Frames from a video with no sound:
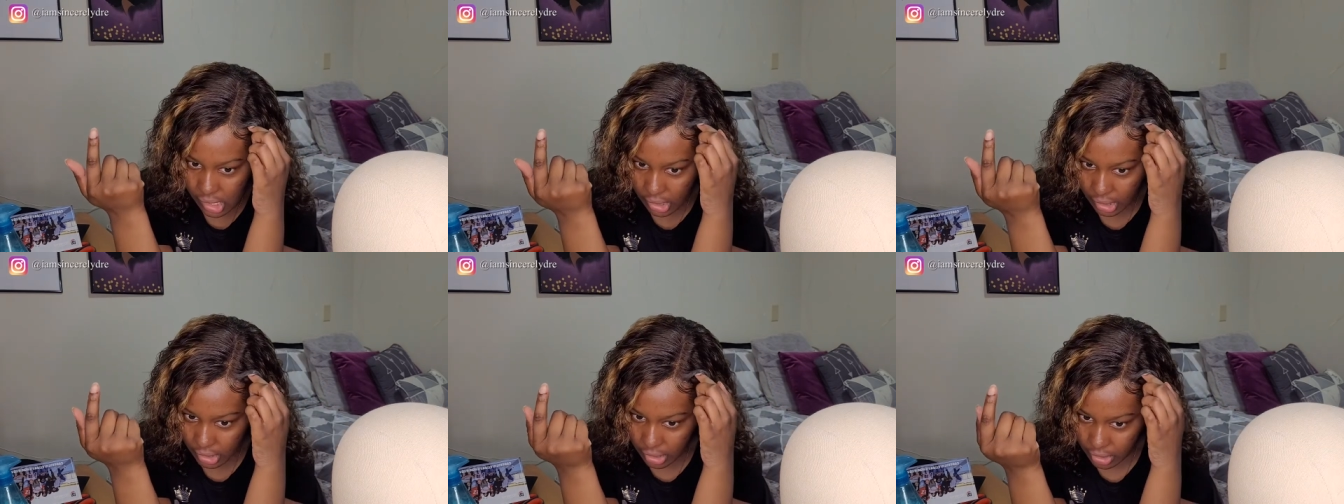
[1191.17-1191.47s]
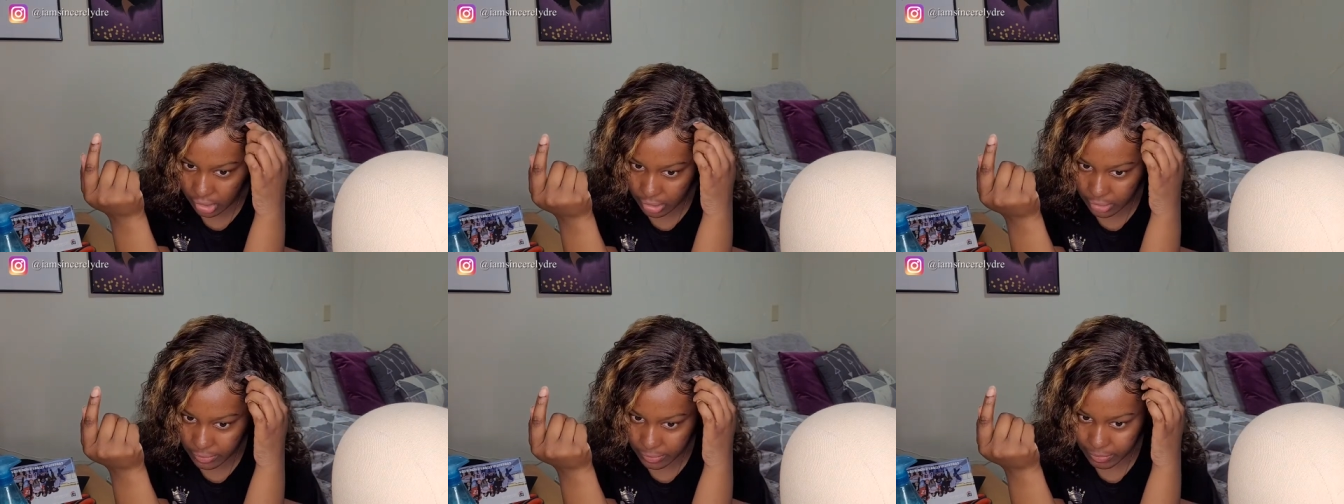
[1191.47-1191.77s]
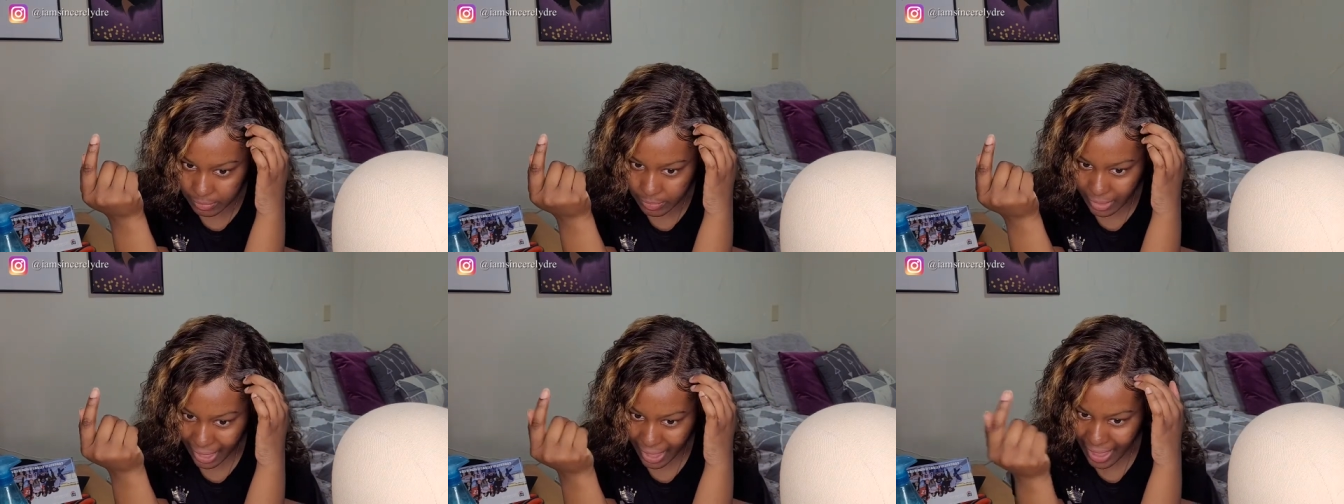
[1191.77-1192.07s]

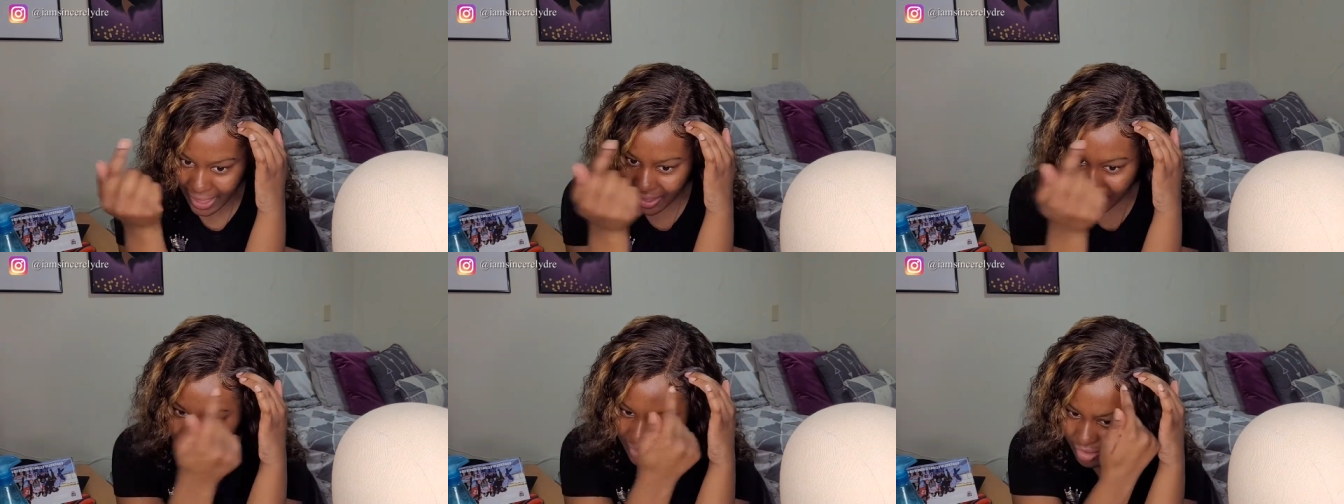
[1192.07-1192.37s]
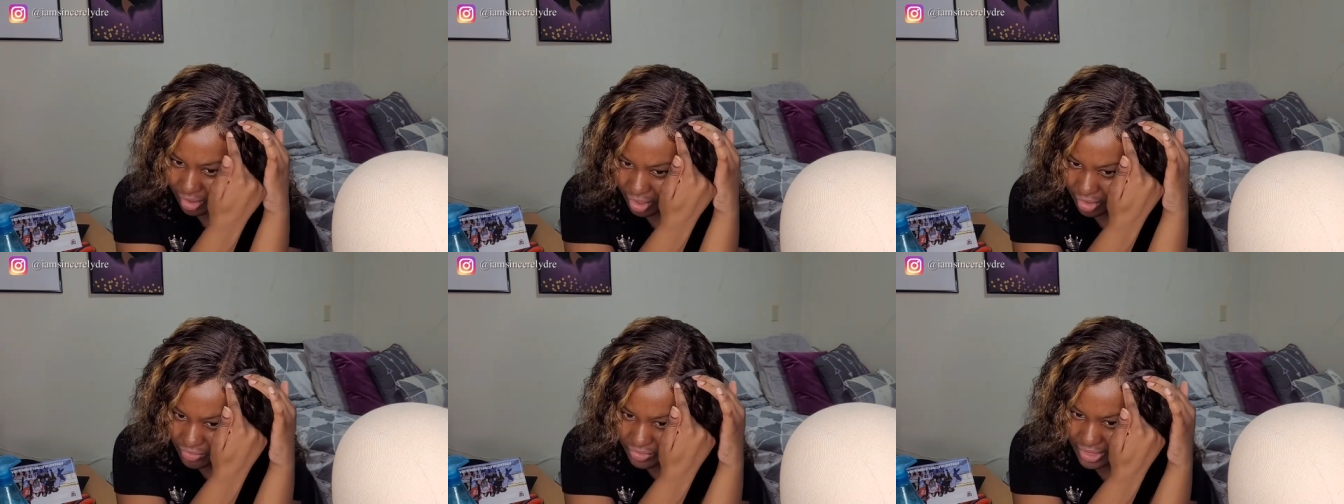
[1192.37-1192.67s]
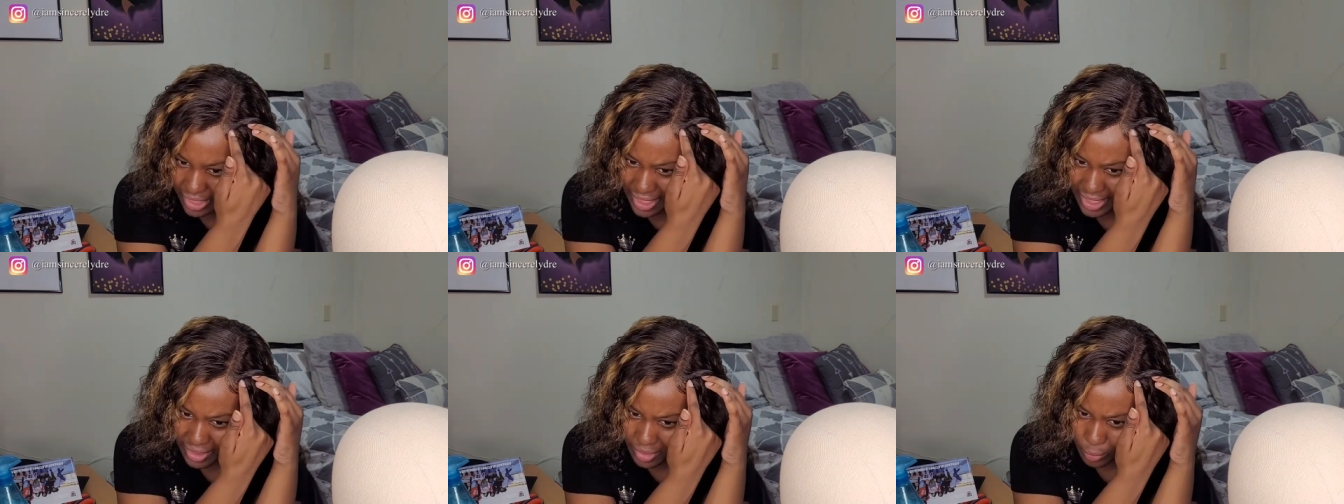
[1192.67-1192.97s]
I cut off
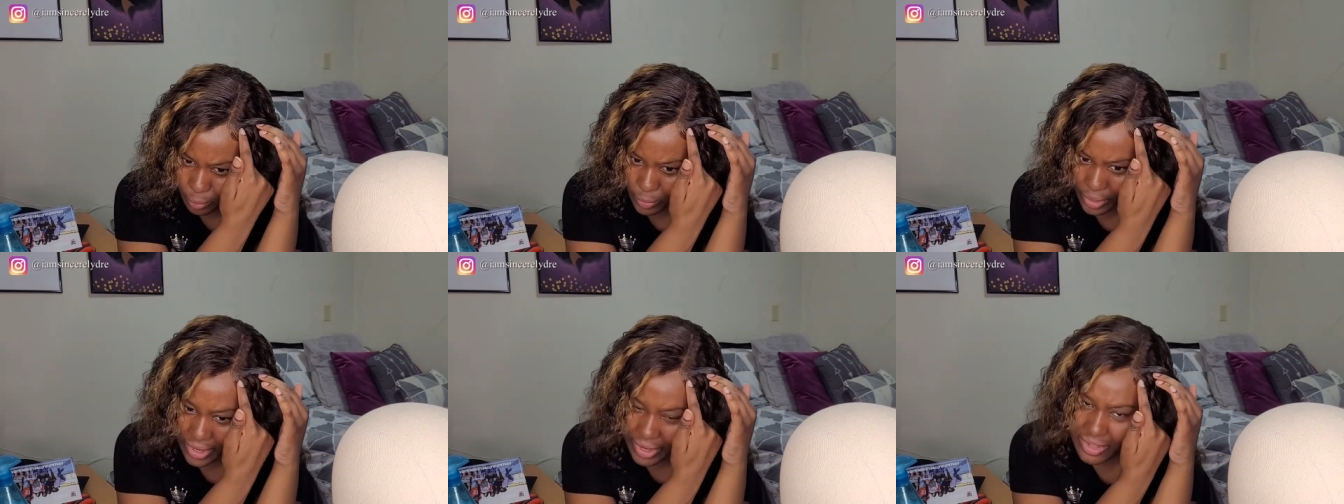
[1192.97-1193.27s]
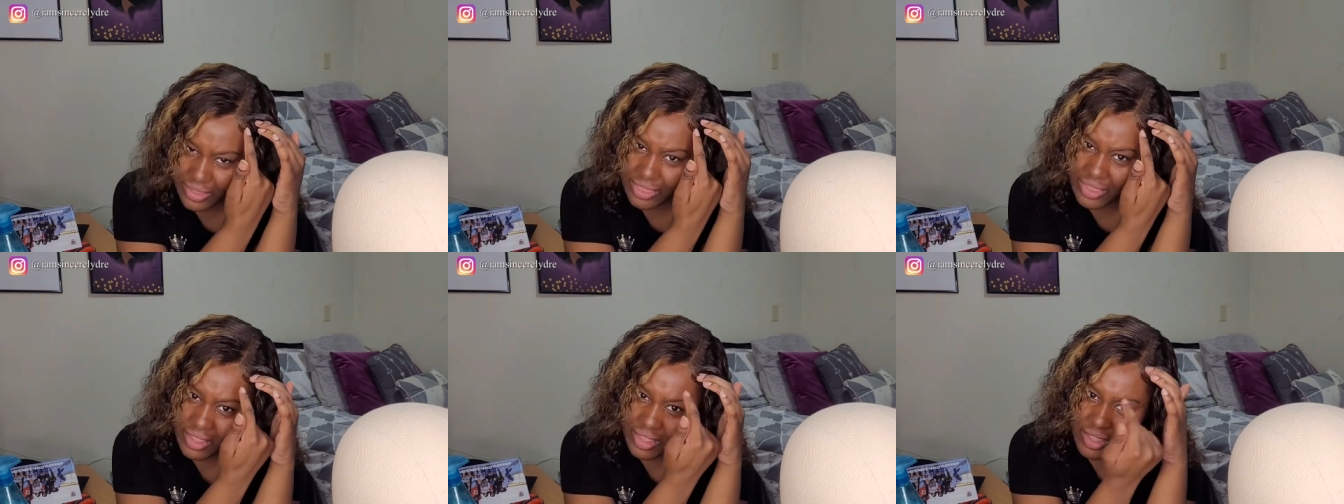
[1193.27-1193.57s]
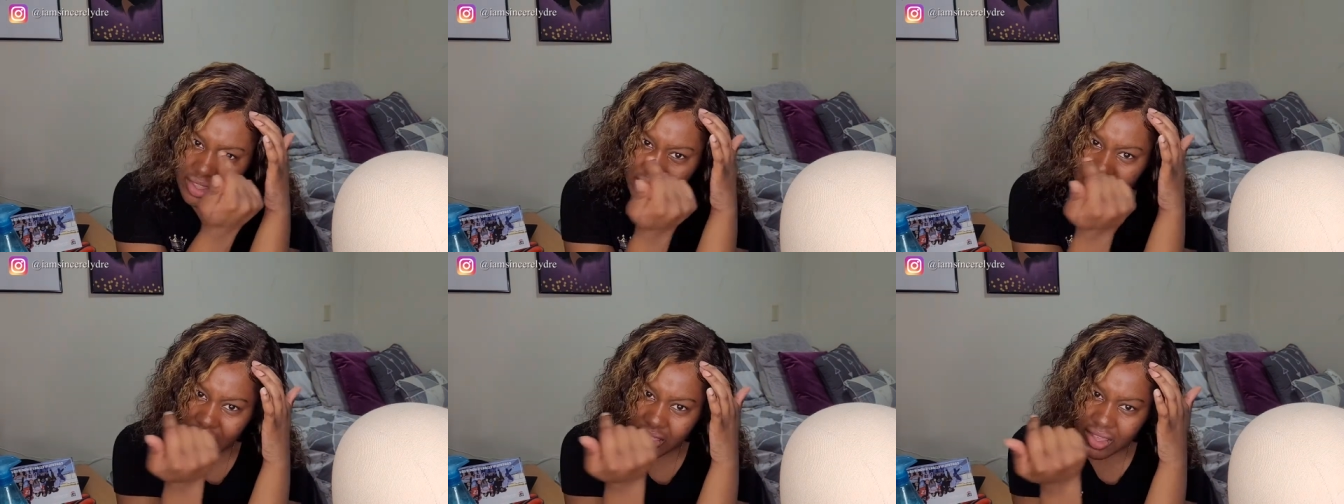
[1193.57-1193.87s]
like where
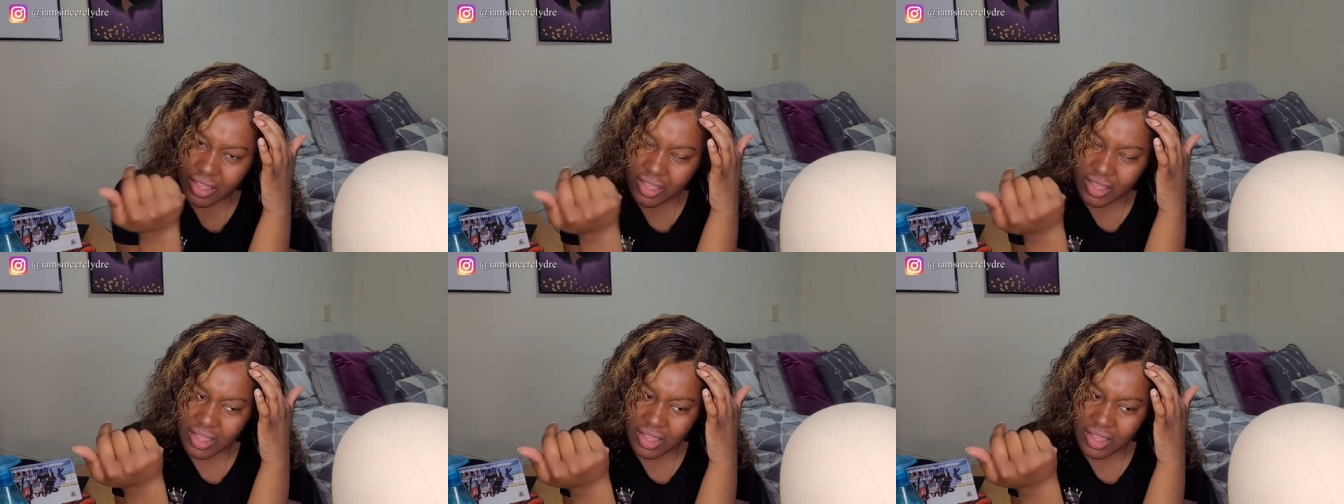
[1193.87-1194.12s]
the